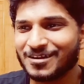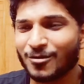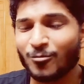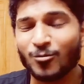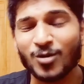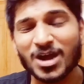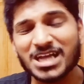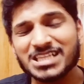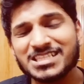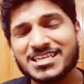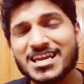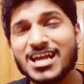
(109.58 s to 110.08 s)

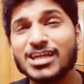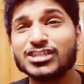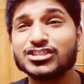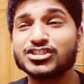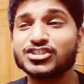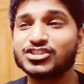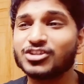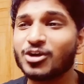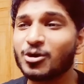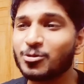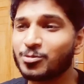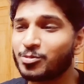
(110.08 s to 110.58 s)
Why they're
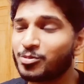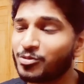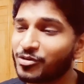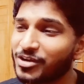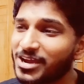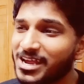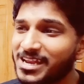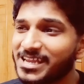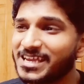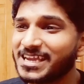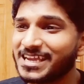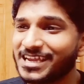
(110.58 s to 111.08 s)
so
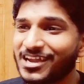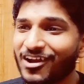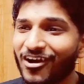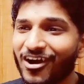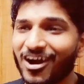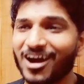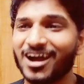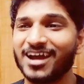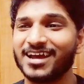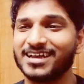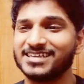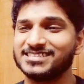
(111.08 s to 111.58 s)
pretty,
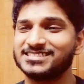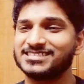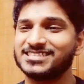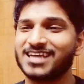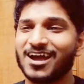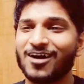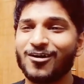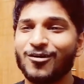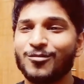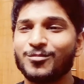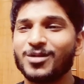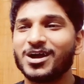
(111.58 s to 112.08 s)
guys?
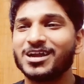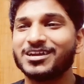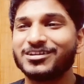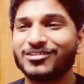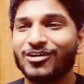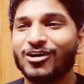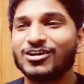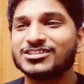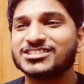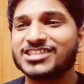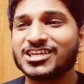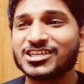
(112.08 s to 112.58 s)
Oh my
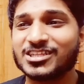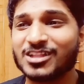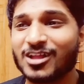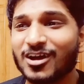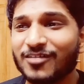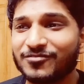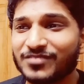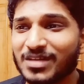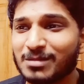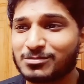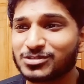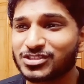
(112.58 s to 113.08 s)
gosh, I
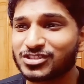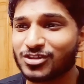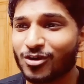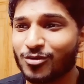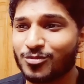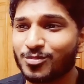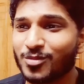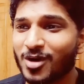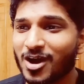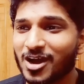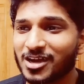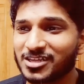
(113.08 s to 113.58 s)
love them so
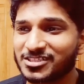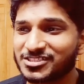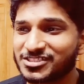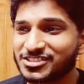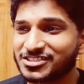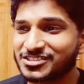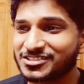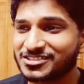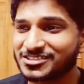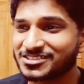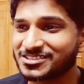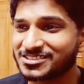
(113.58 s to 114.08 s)

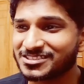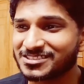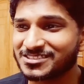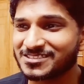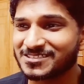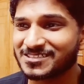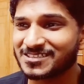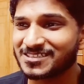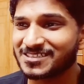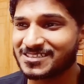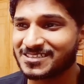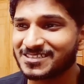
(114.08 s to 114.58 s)
much.
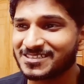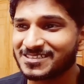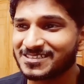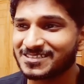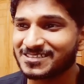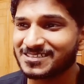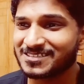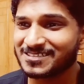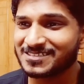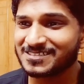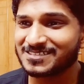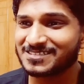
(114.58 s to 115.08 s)

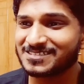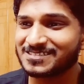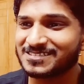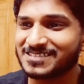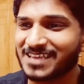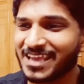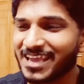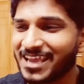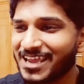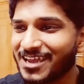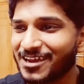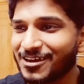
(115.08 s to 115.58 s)

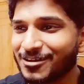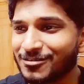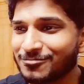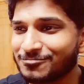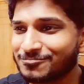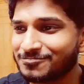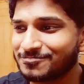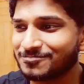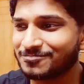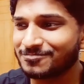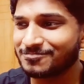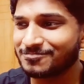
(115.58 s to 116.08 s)
Damn.